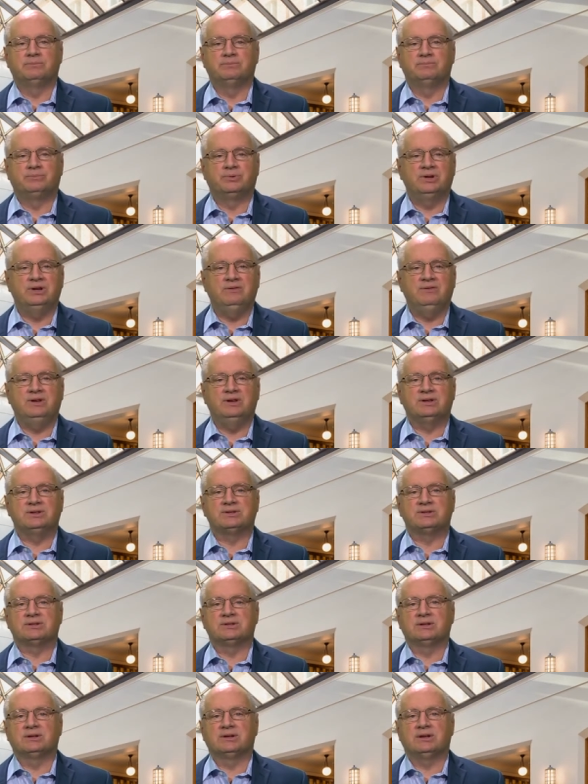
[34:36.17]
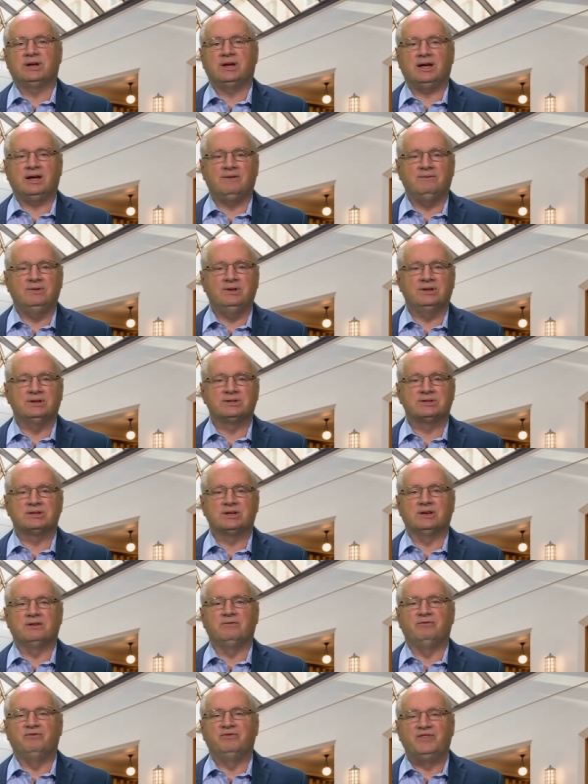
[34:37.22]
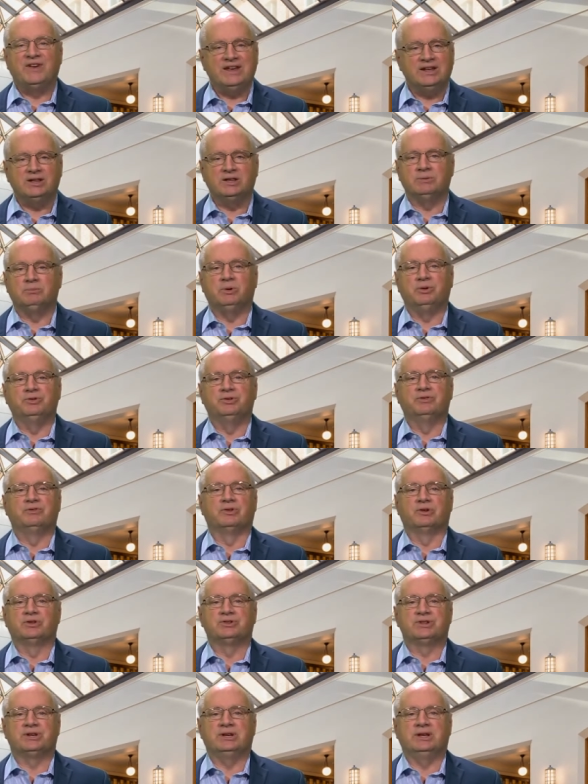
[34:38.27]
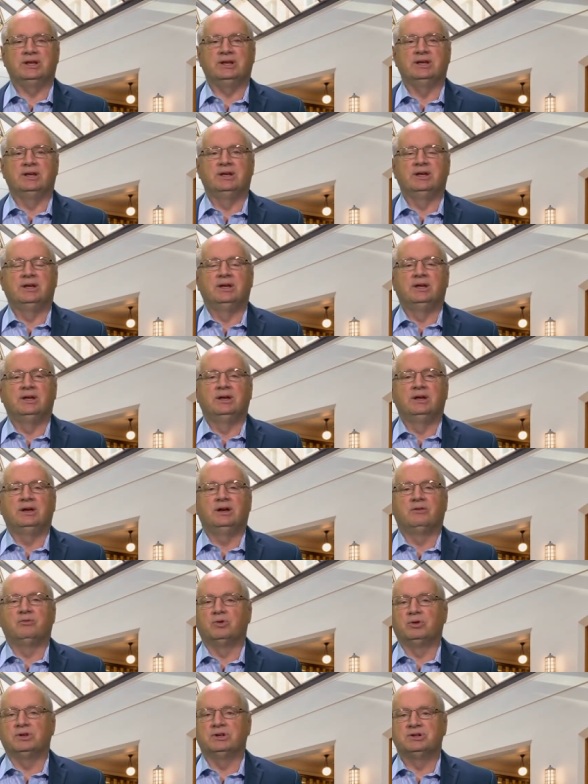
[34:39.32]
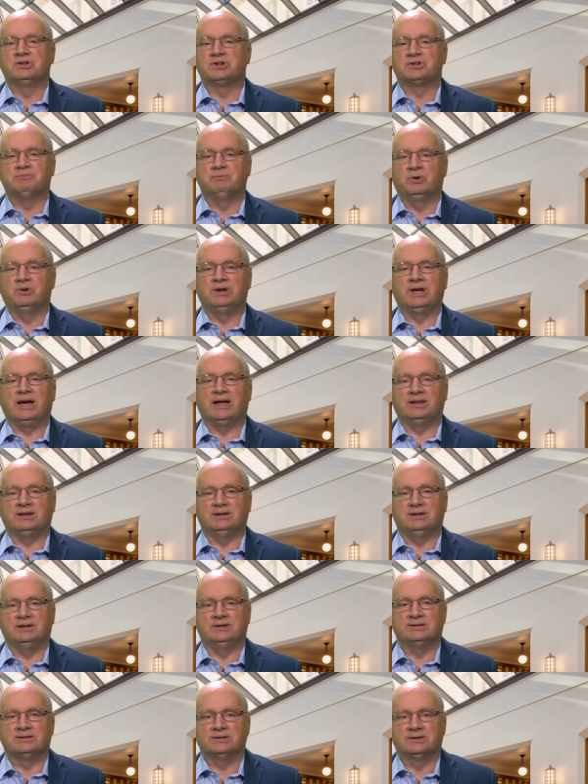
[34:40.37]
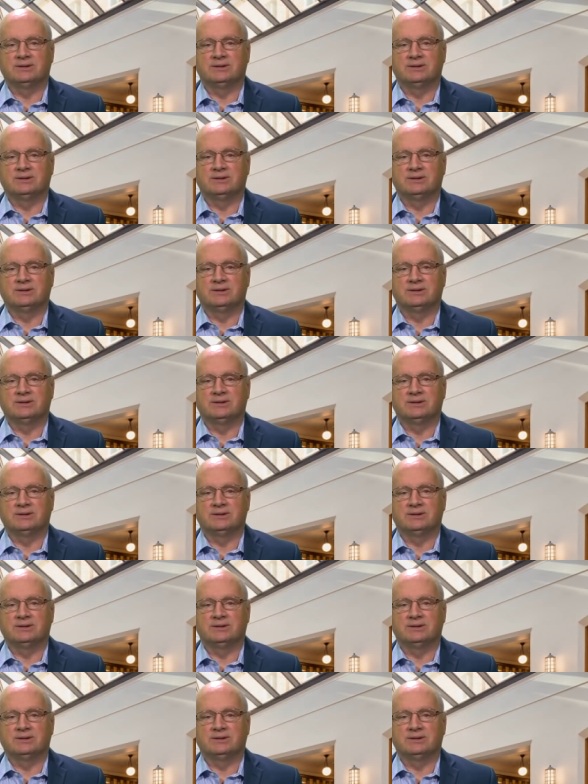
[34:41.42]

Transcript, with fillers: previous obvious available diversity of religious modalities?